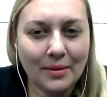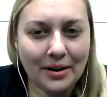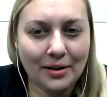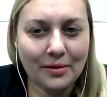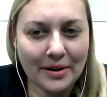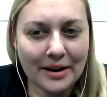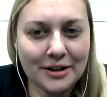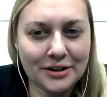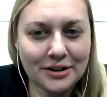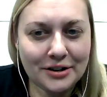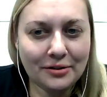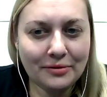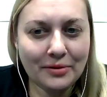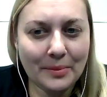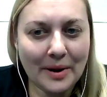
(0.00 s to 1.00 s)
When
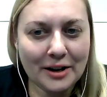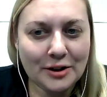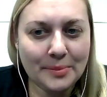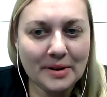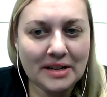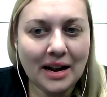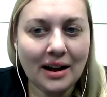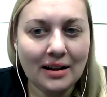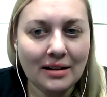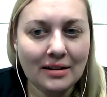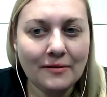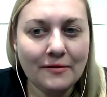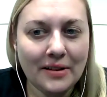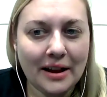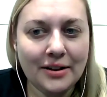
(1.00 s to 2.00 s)
Horatio Ramesh
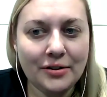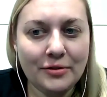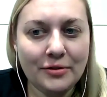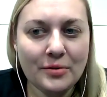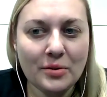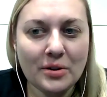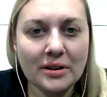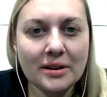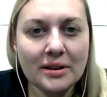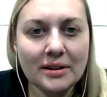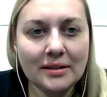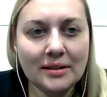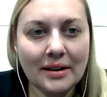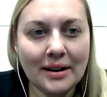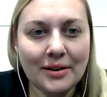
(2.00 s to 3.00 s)
Patel fled New York
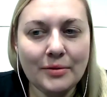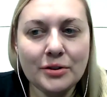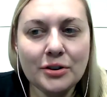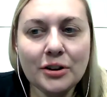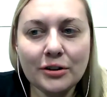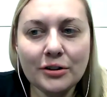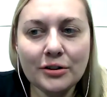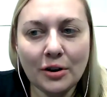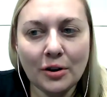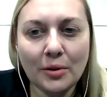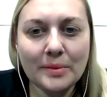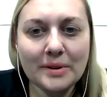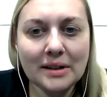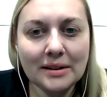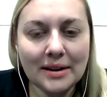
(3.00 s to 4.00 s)
and returned
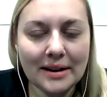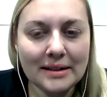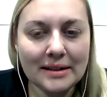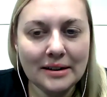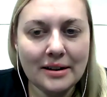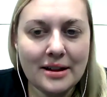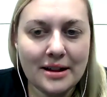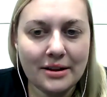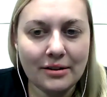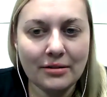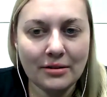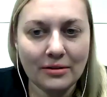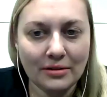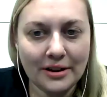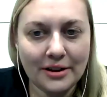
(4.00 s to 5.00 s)
home to London a
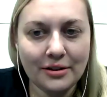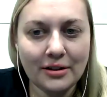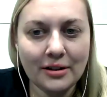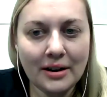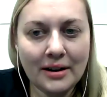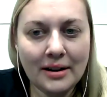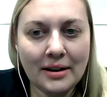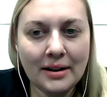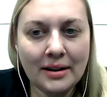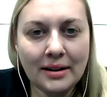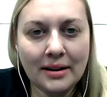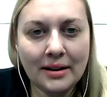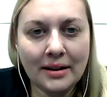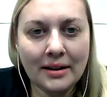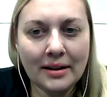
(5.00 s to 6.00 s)
year earlier,
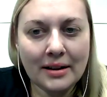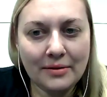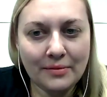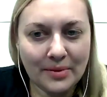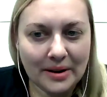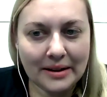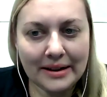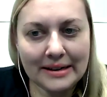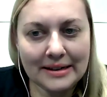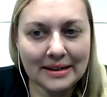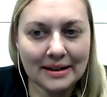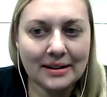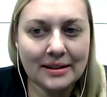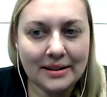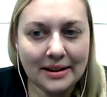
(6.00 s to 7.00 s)
he really
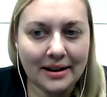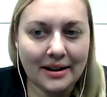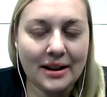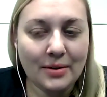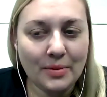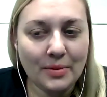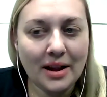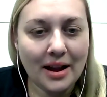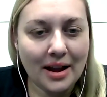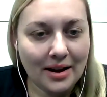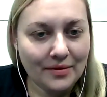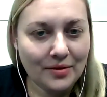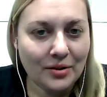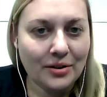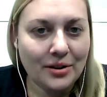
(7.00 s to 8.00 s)
didn't think he would
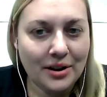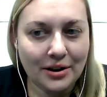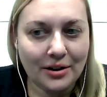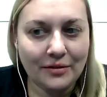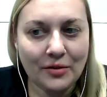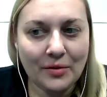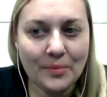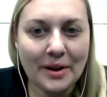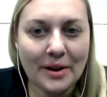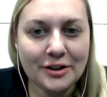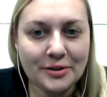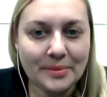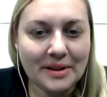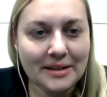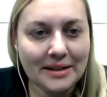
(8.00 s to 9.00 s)
ever hear from
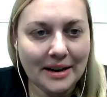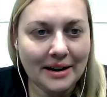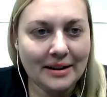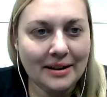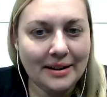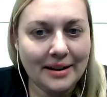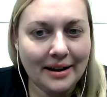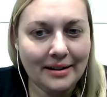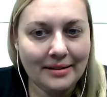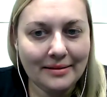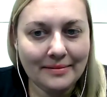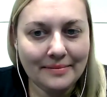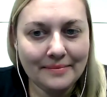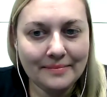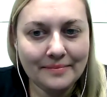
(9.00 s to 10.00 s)
Benjamin Dane
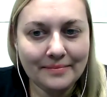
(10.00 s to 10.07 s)
again.